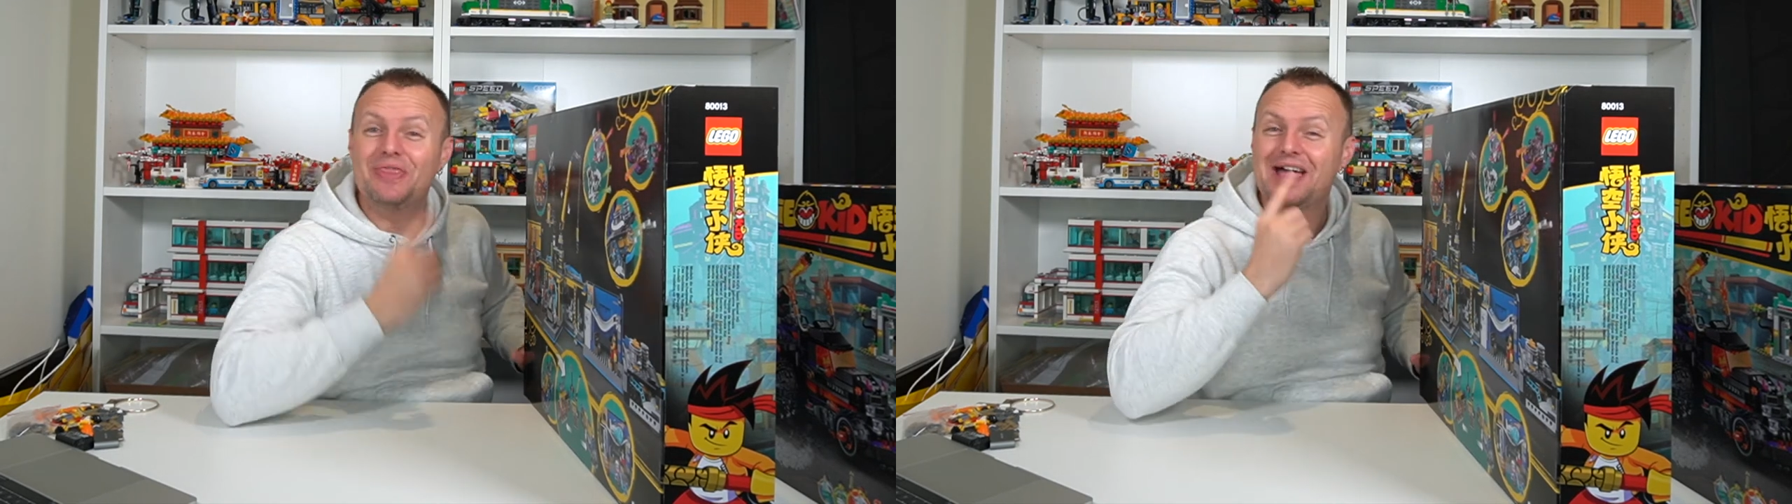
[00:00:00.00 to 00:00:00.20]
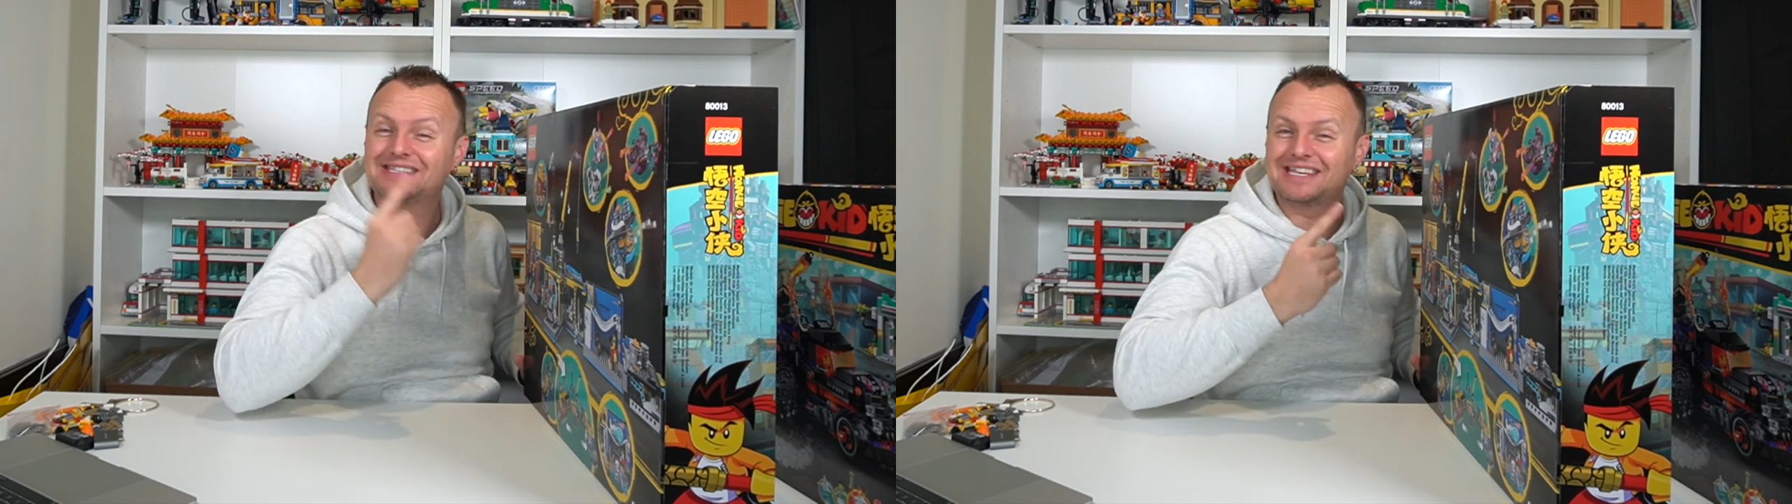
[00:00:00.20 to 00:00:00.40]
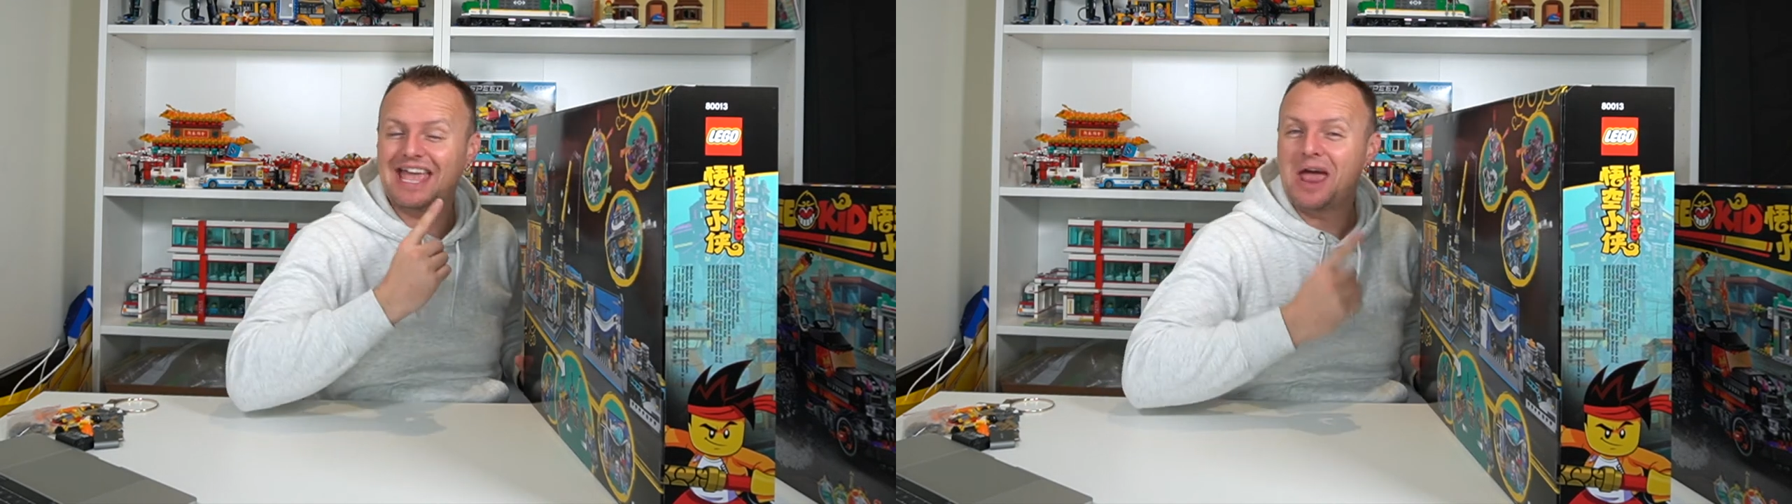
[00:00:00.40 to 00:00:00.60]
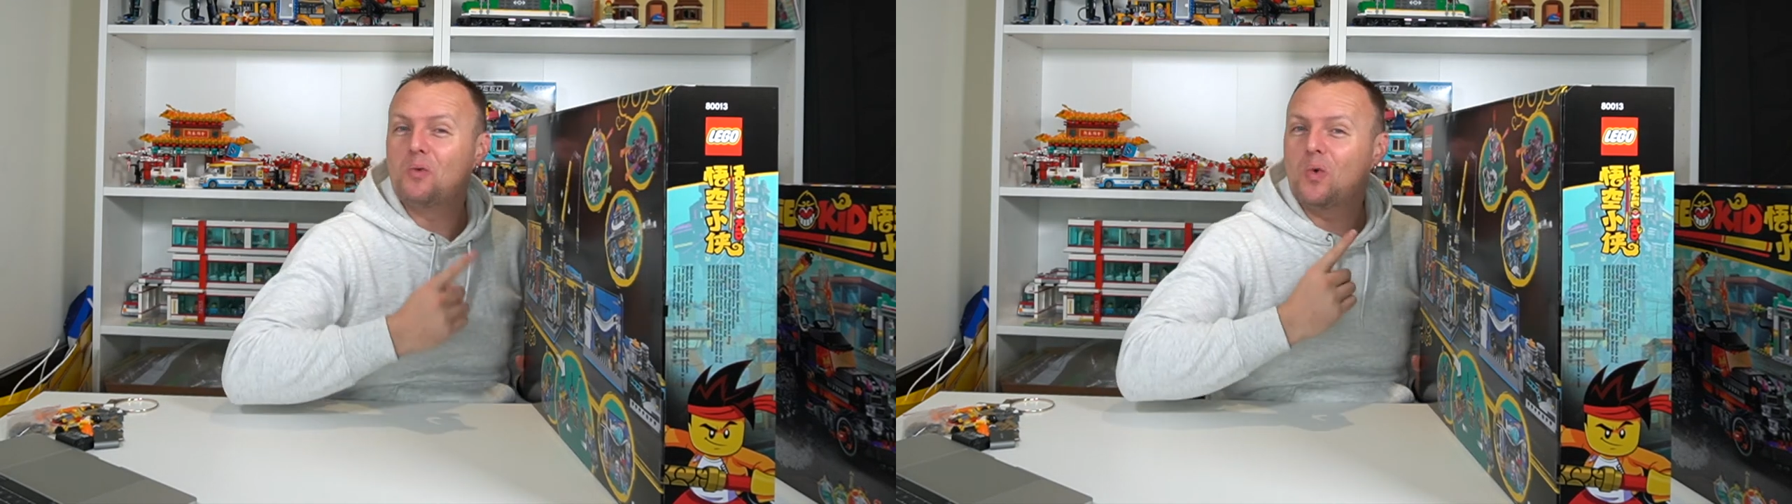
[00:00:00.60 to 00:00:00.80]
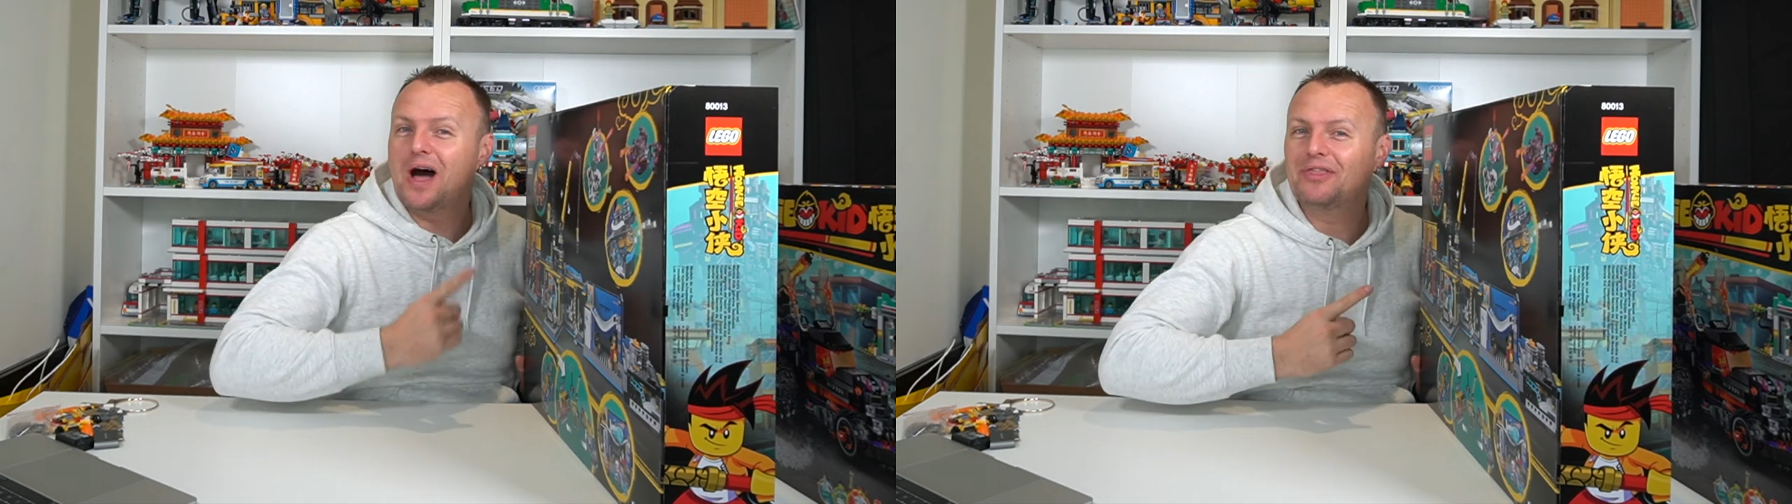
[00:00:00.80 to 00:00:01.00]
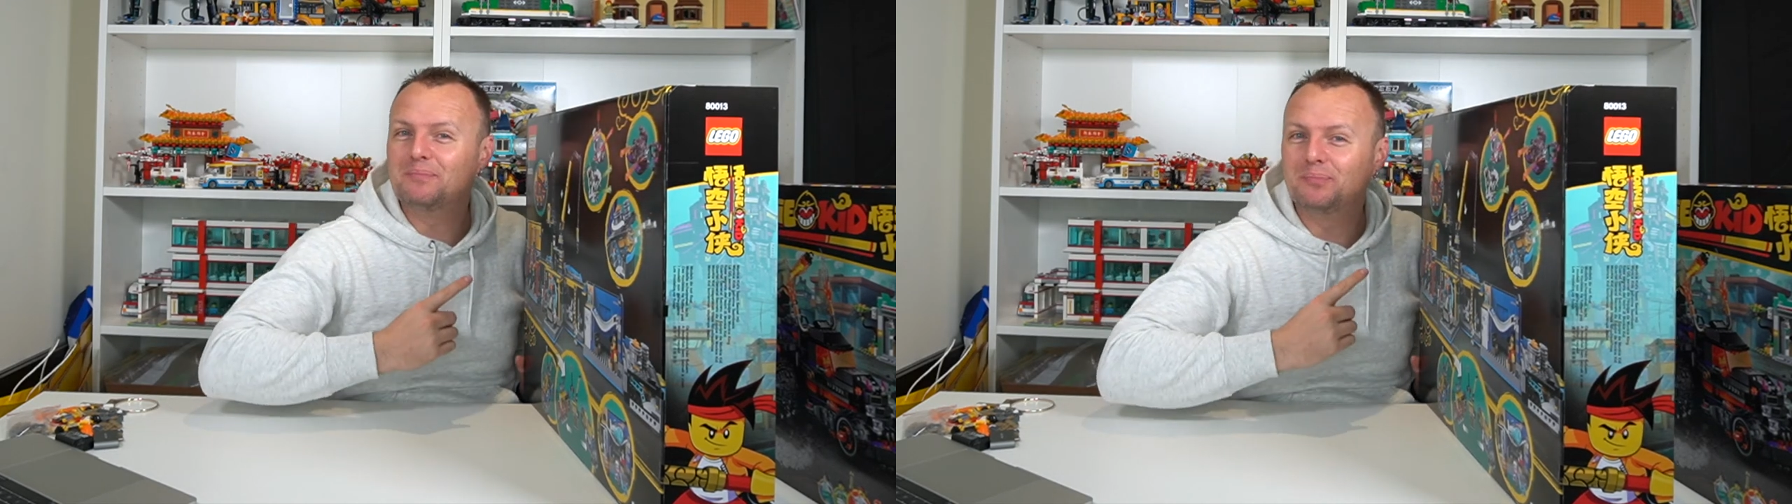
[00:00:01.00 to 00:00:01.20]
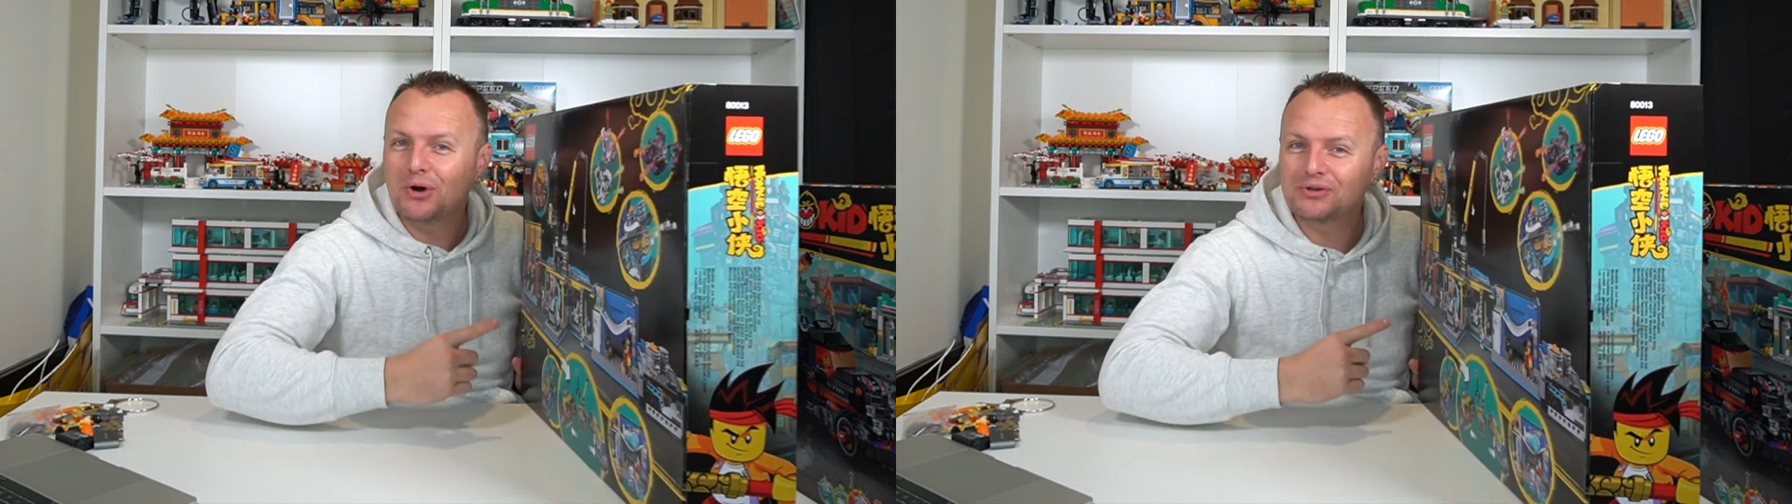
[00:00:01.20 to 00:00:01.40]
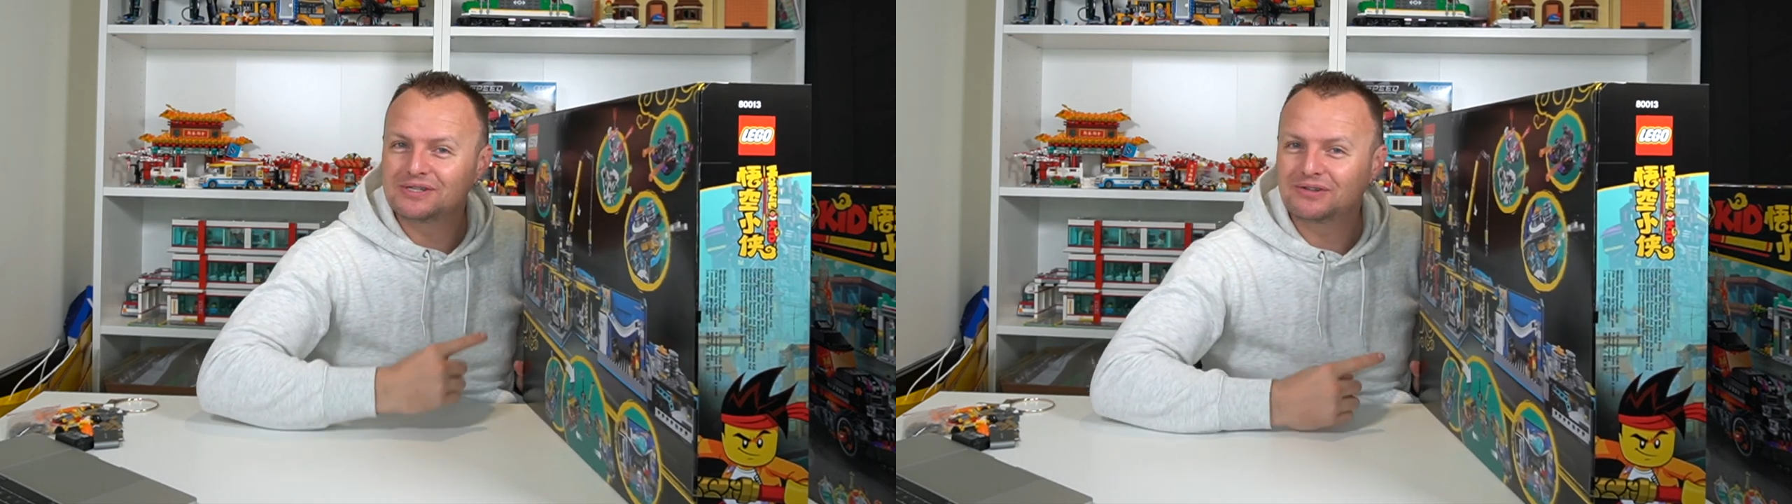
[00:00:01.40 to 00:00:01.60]
and that's again why the
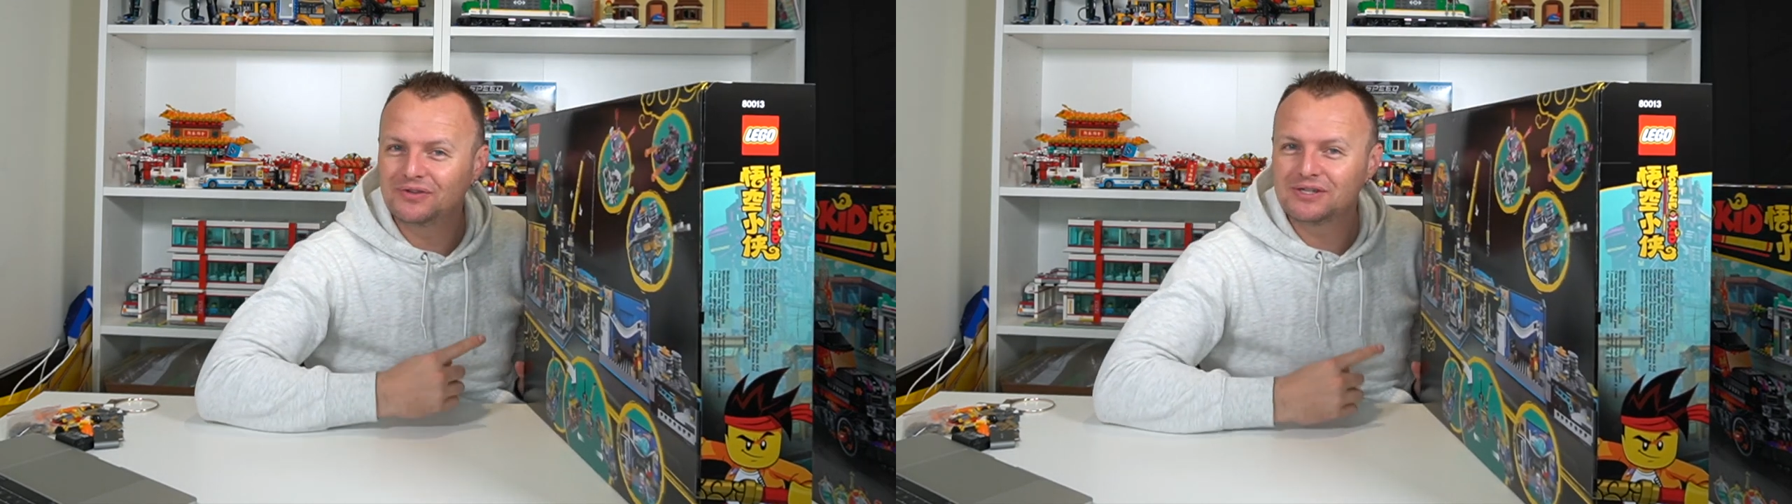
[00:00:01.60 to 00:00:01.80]
boxes for